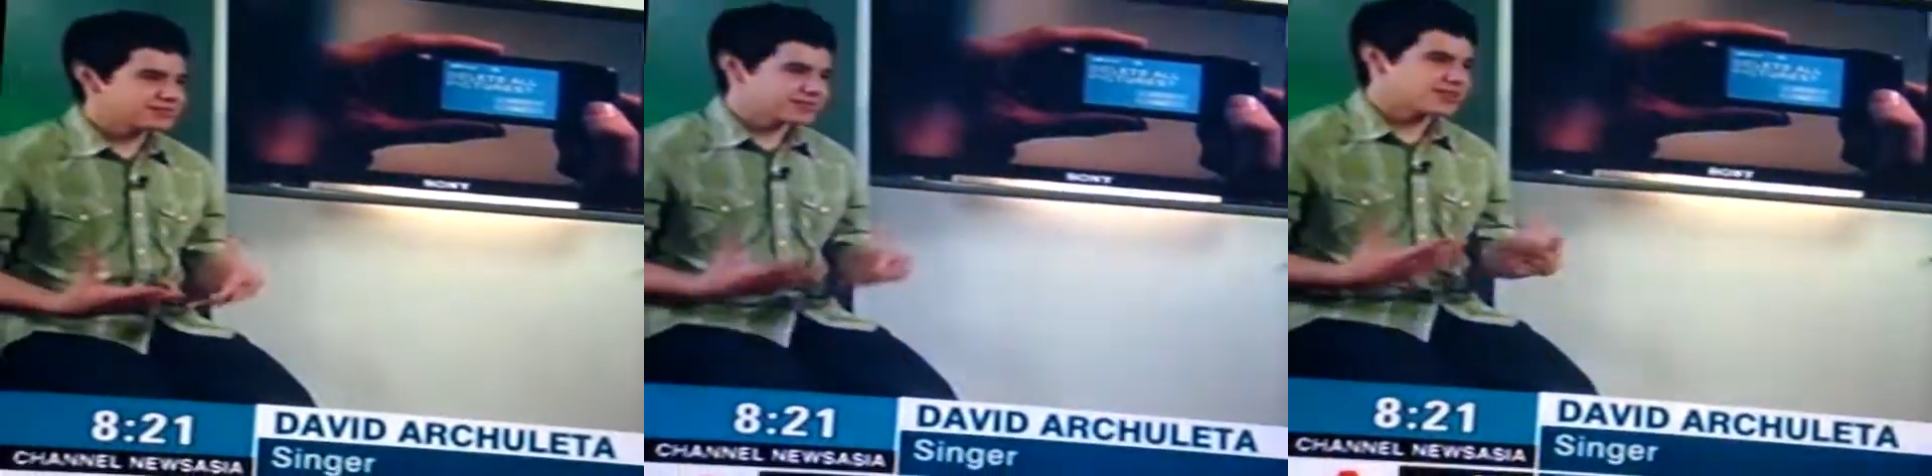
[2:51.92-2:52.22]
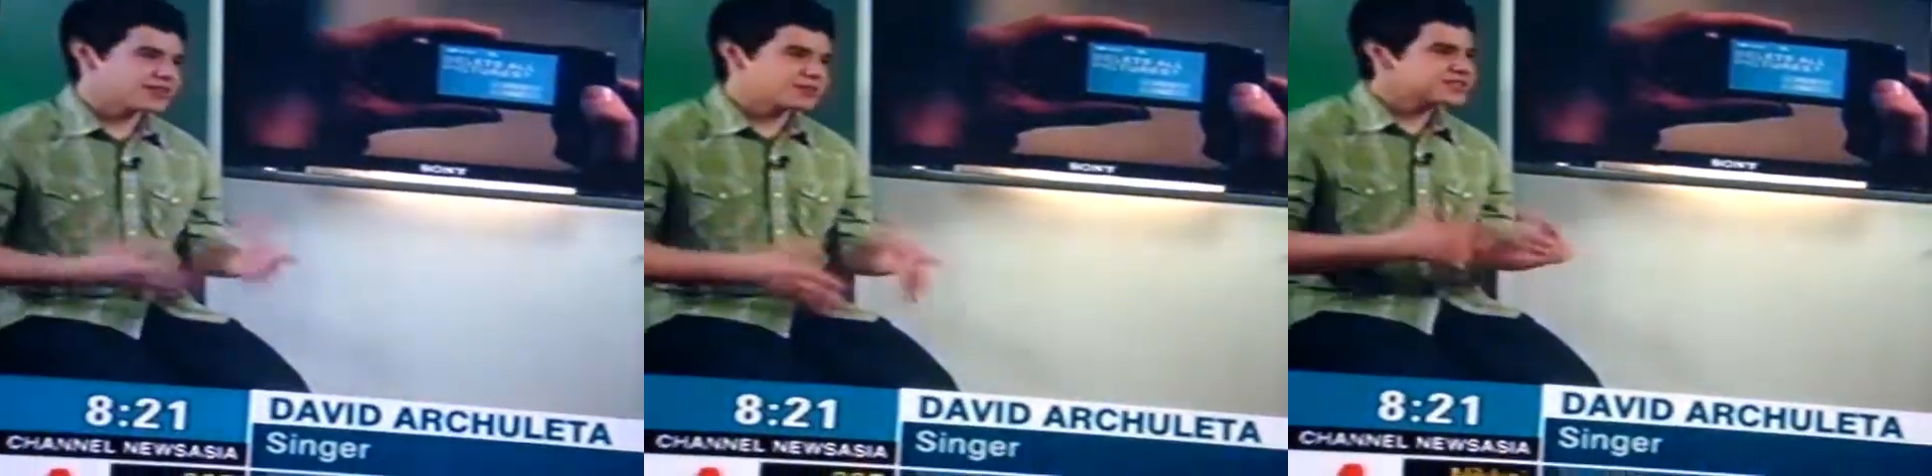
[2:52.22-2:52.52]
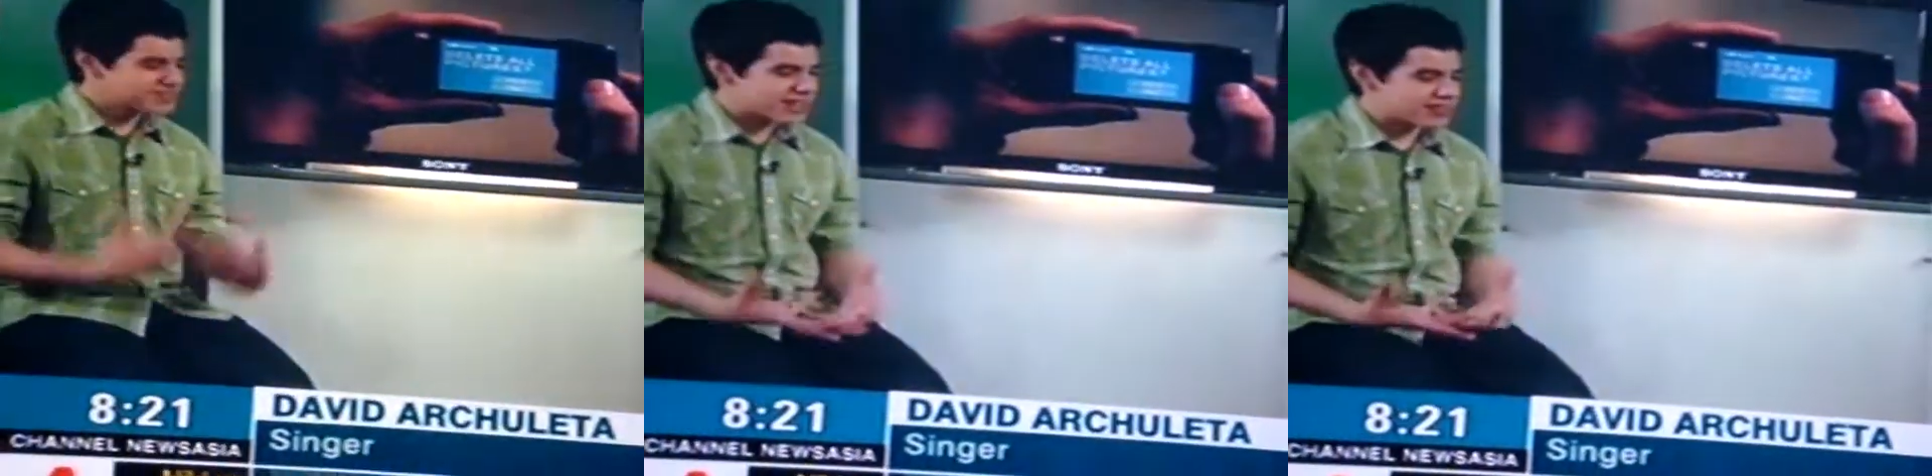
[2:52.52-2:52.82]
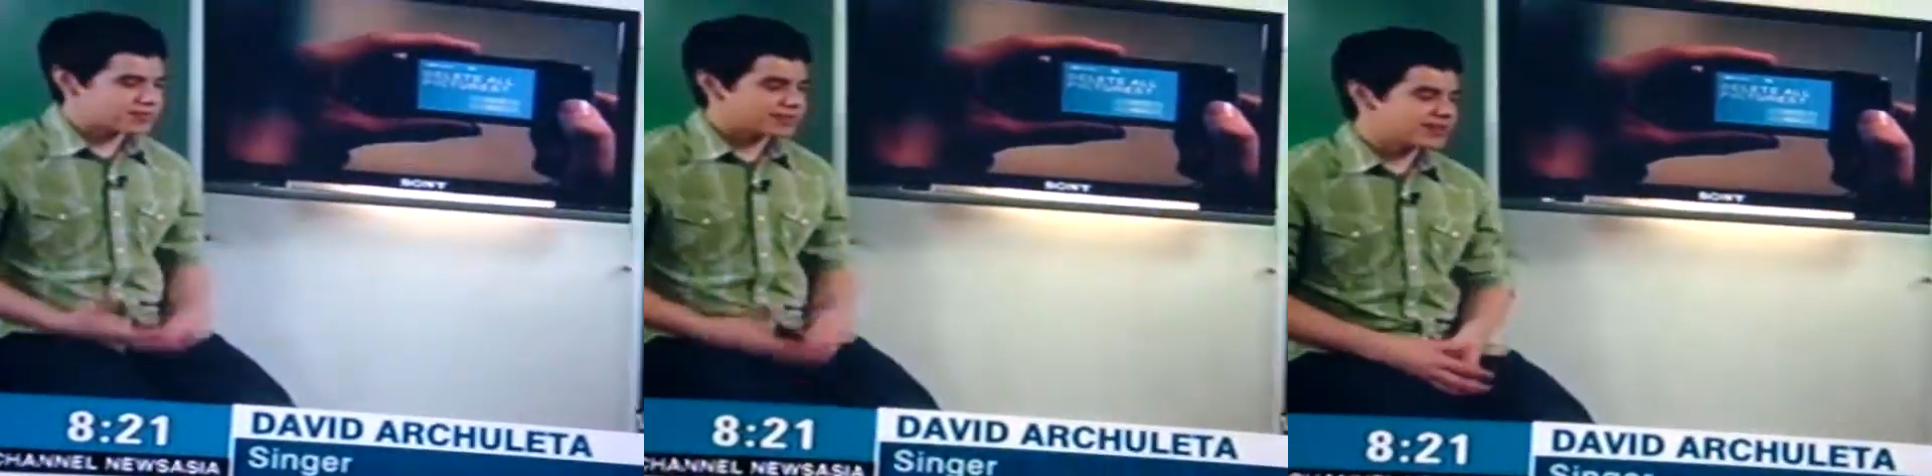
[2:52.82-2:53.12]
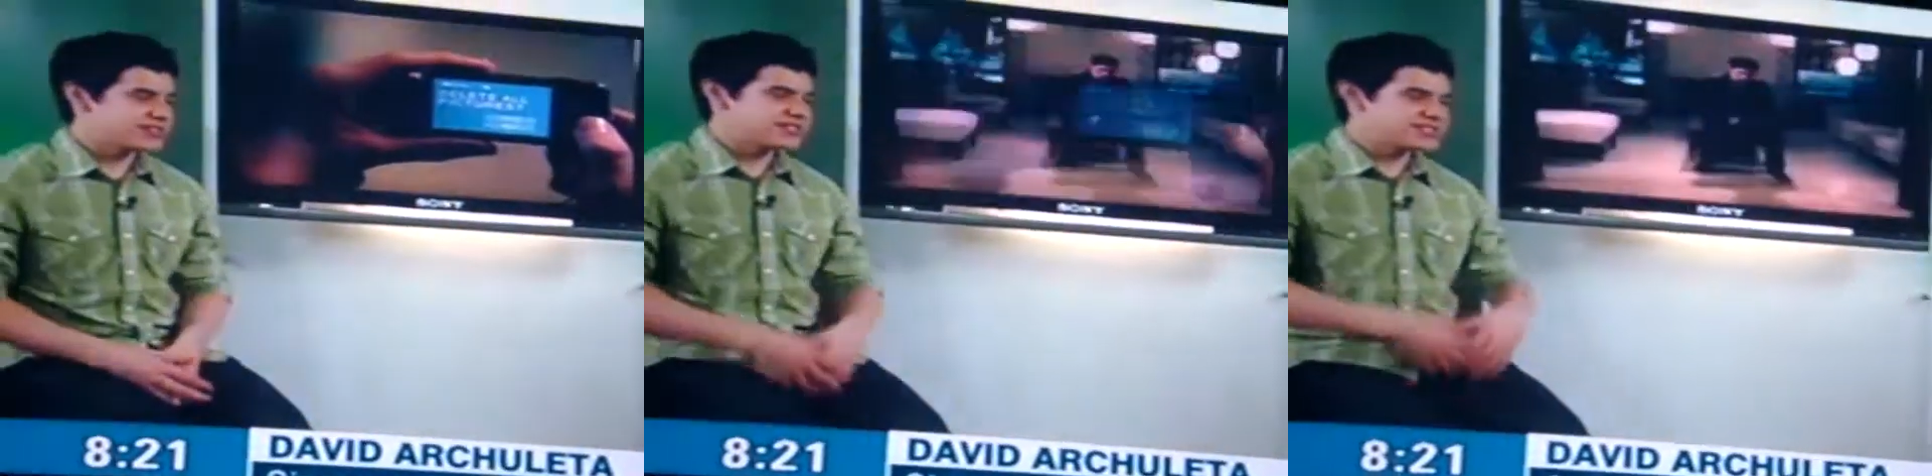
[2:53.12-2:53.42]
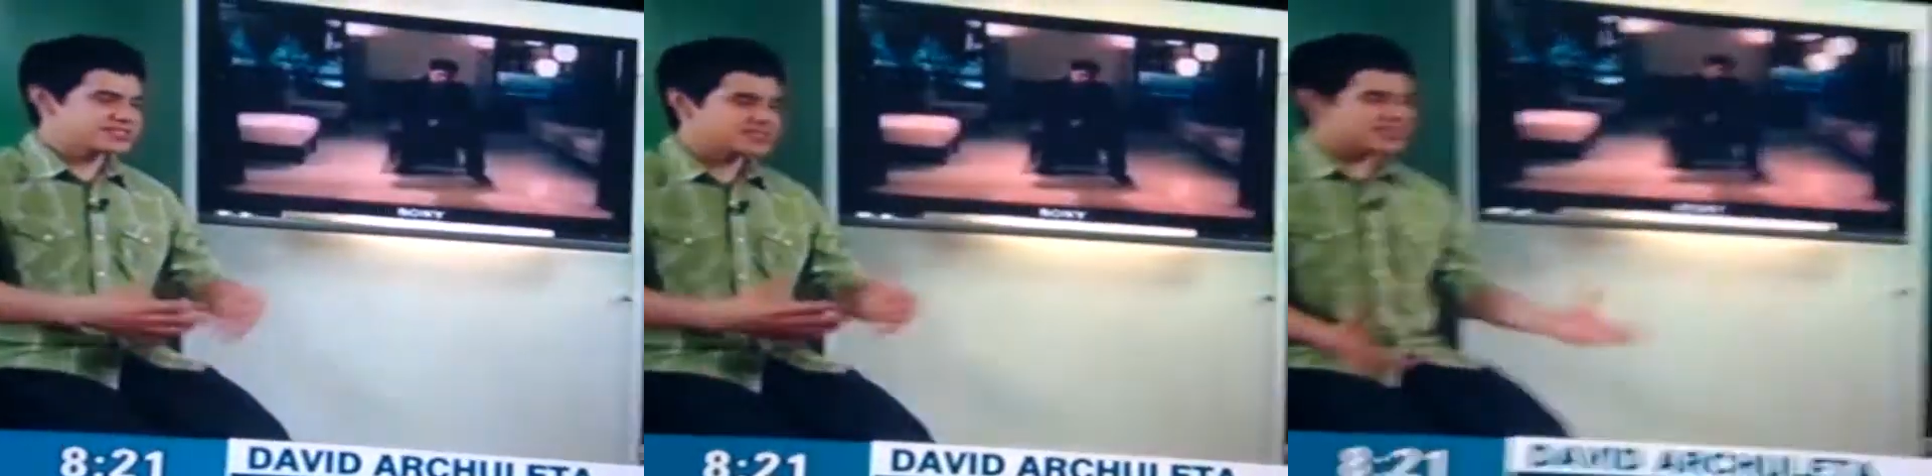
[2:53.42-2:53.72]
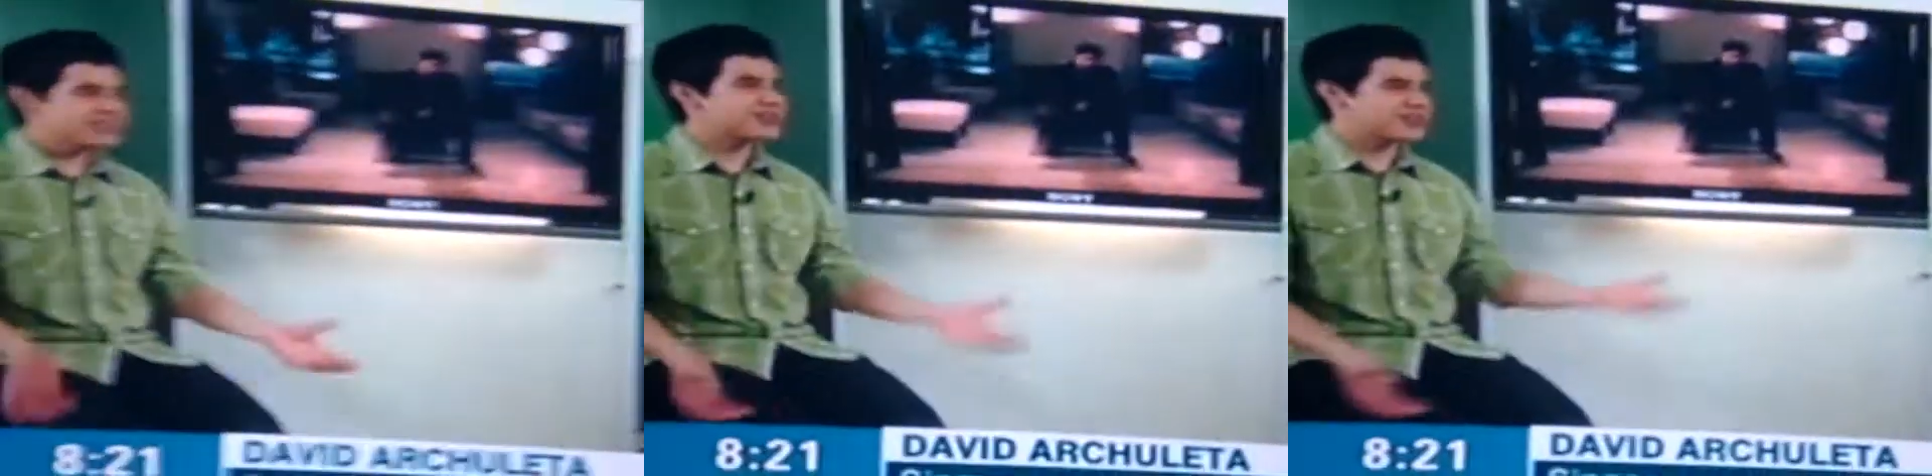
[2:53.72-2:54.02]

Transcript: you know, but it's just, you know,